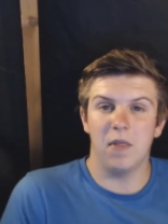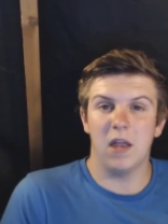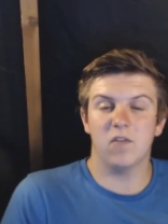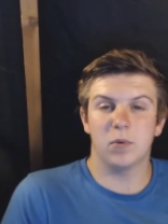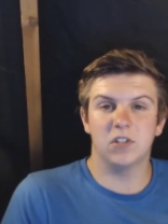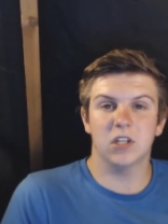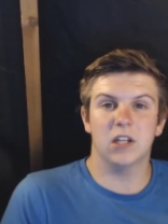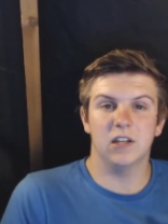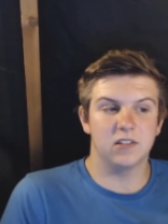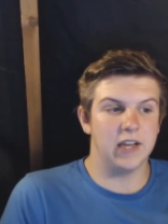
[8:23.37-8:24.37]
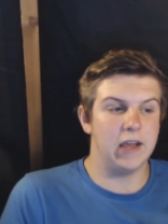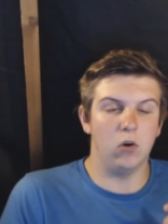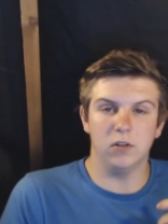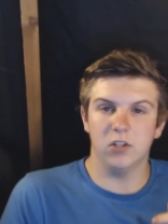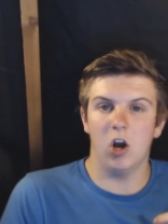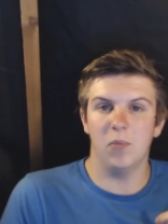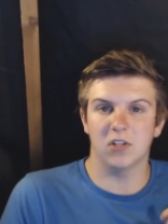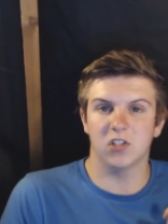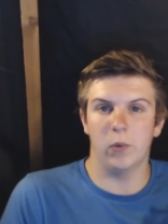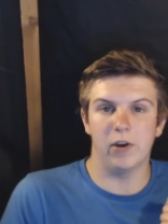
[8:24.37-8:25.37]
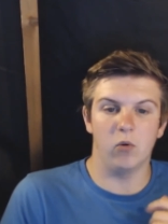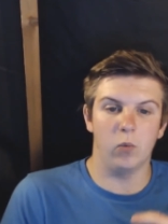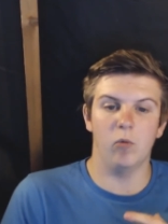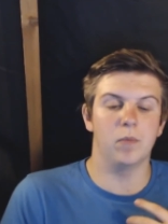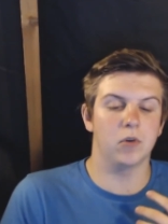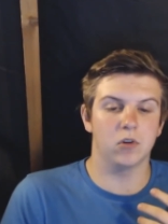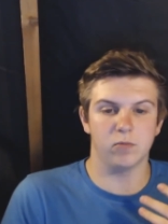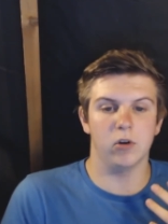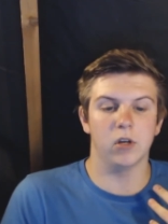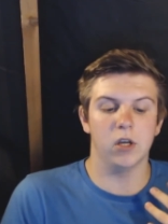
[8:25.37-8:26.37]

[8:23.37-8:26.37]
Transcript: I don't have a particular date or time as to when I will be, because